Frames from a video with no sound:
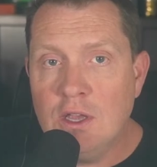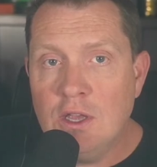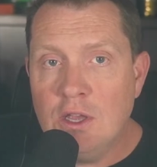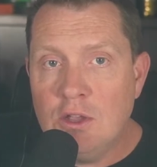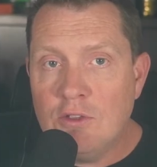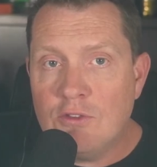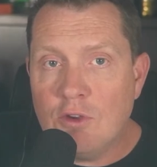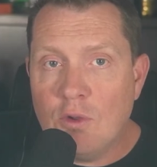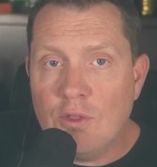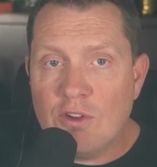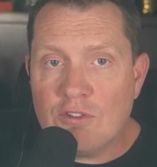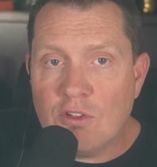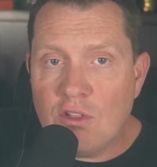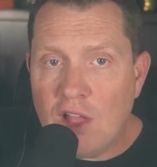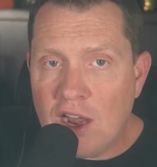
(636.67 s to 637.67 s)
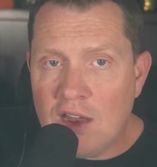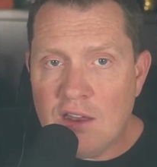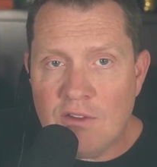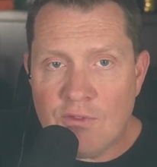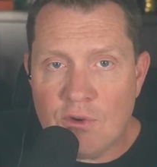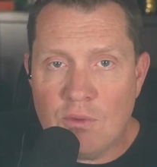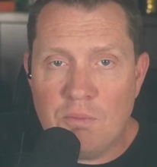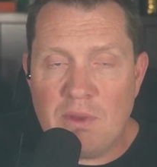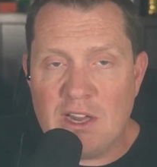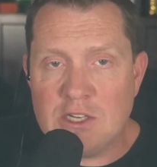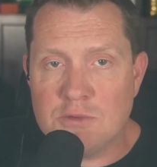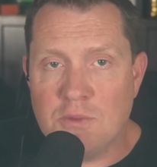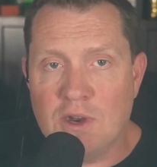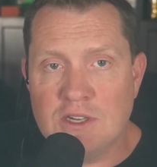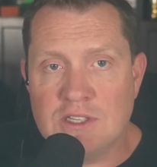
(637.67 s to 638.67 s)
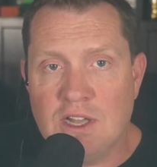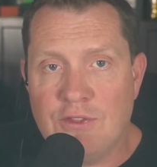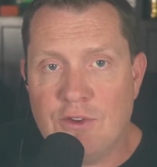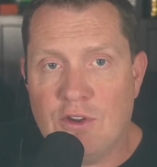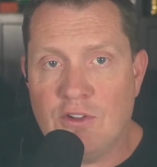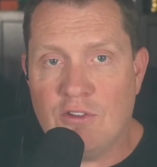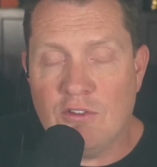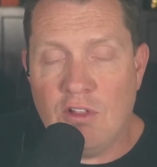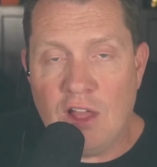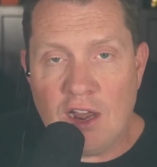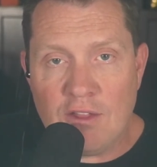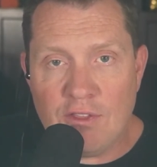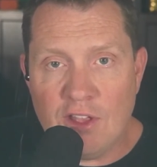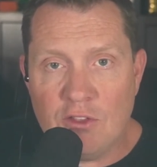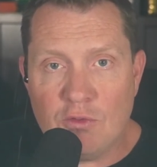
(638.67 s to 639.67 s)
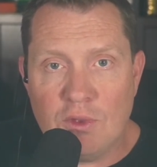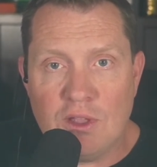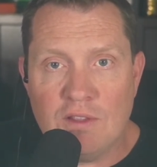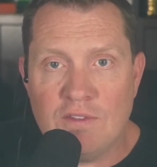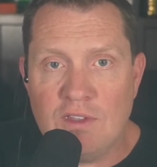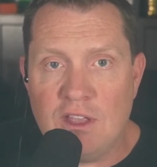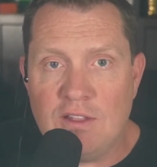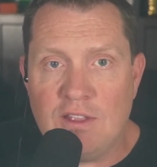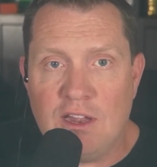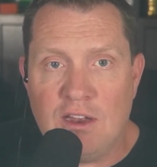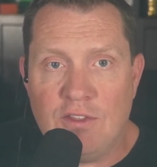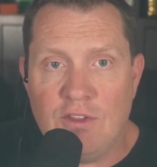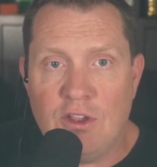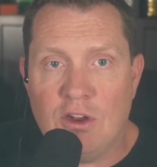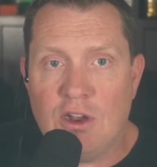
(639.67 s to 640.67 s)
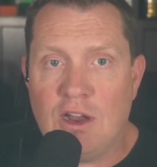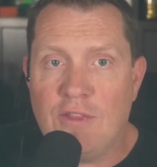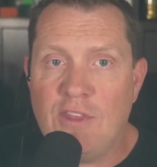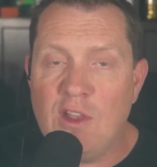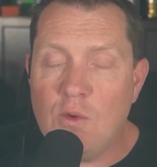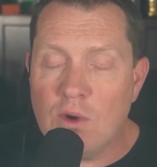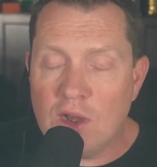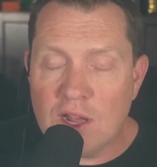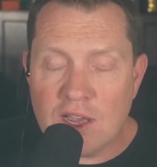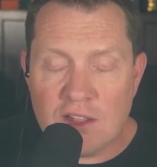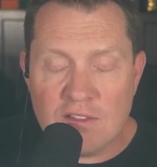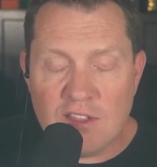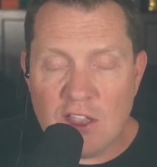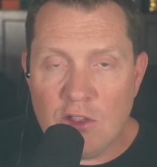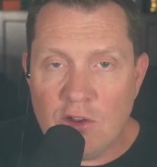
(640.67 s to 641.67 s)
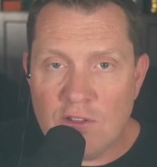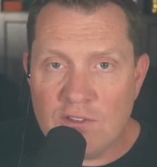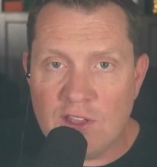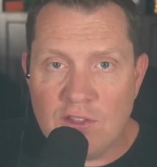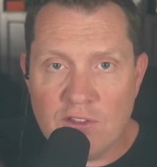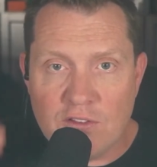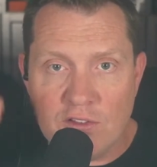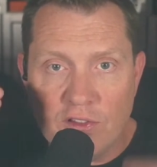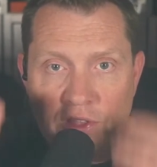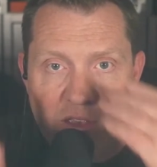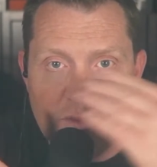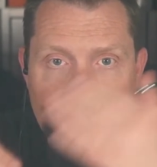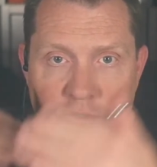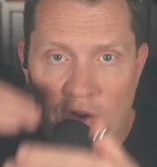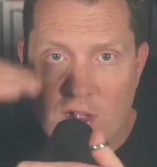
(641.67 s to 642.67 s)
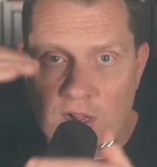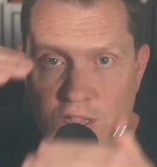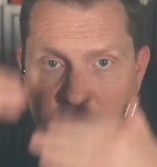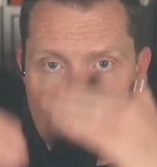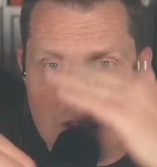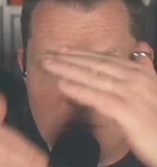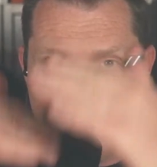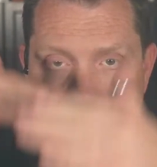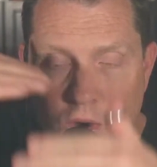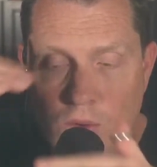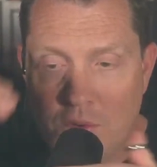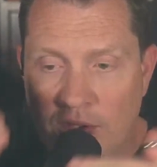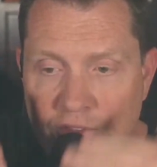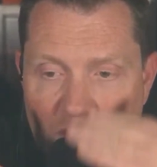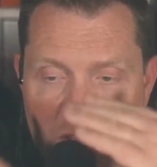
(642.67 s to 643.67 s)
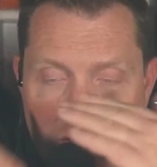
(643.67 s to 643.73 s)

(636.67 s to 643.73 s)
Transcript: So, there's a lot of different benchmarks out there, and there's a lot of things we can see at the end of the year. And I think we're going to continue to see this leapfrogging, where we see the